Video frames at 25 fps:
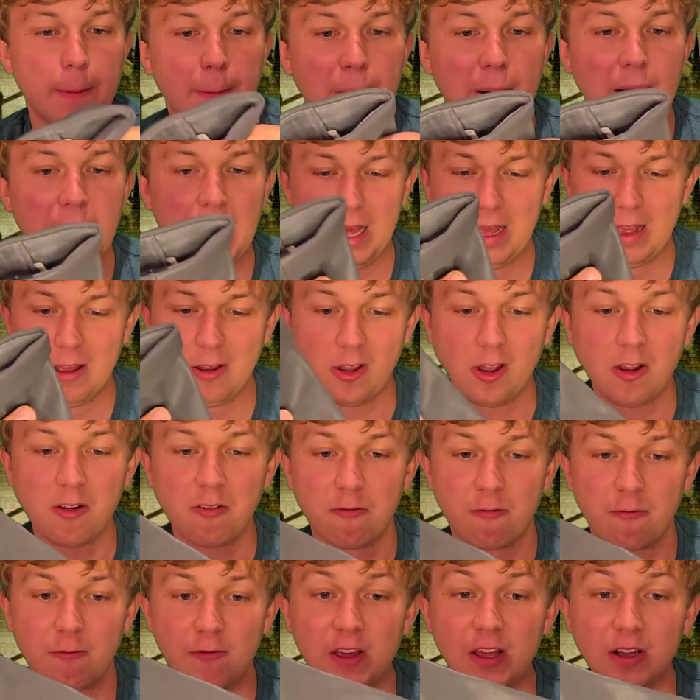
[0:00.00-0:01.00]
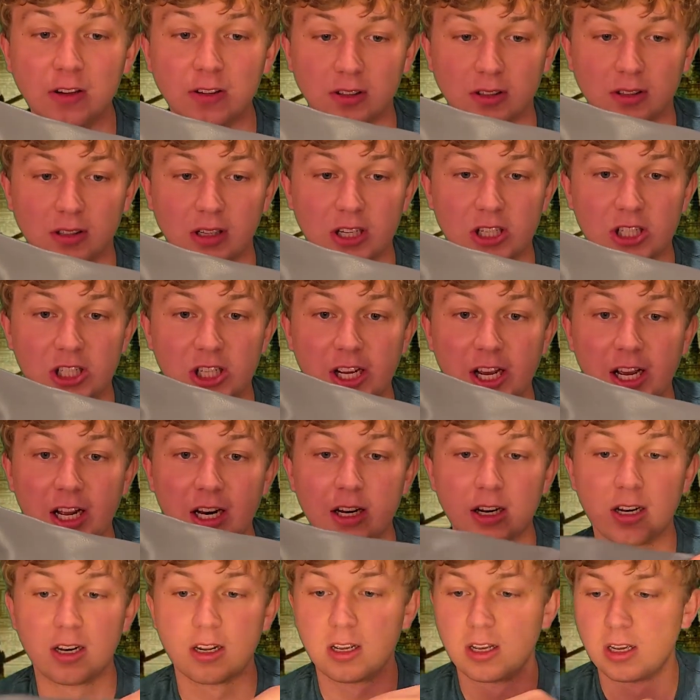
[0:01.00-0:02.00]
but it feels
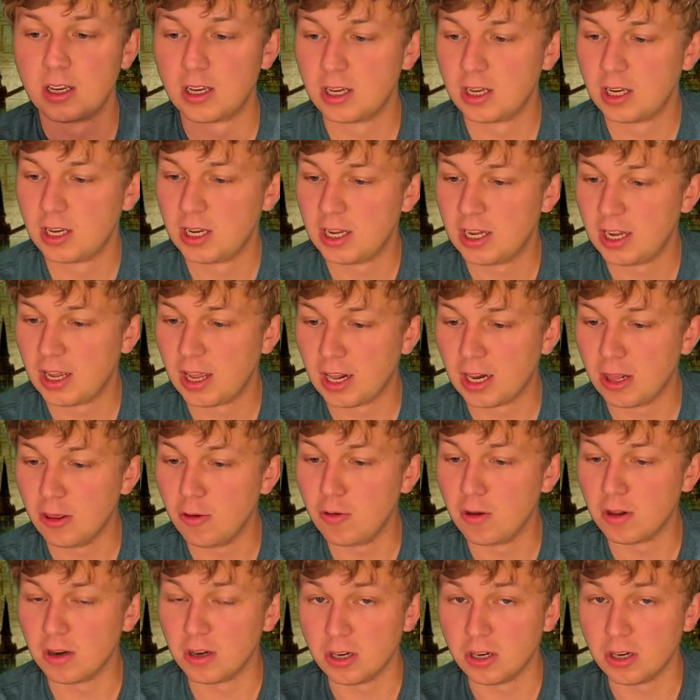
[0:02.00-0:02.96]
legit. You